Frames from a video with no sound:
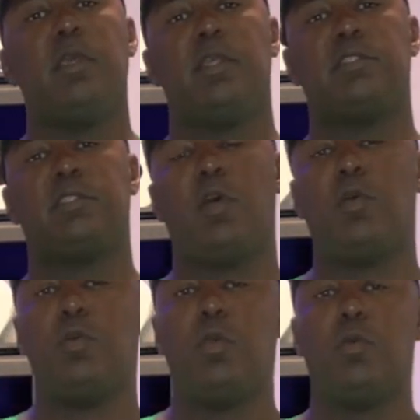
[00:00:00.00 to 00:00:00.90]
And
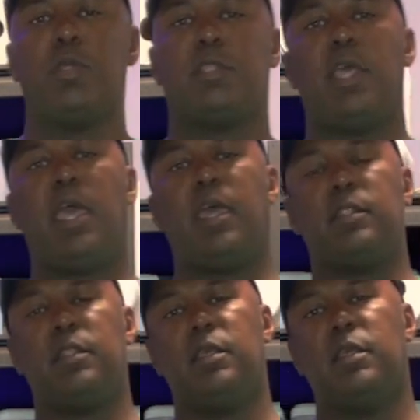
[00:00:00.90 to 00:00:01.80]
so with
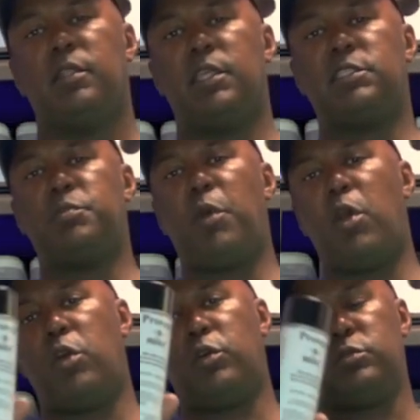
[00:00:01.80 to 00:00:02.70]
that, this
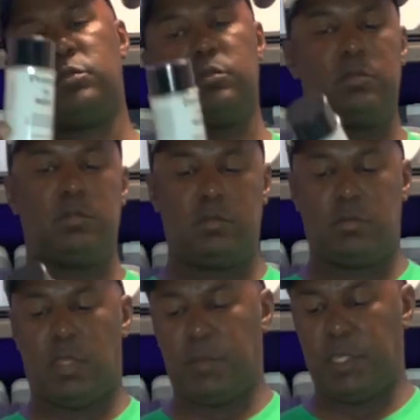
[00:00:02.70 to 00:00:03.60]
small,
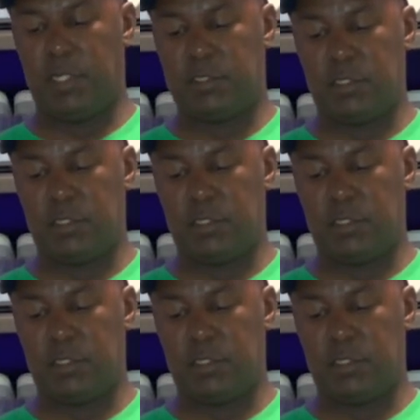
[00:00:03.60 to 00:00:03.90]
I mean, it's a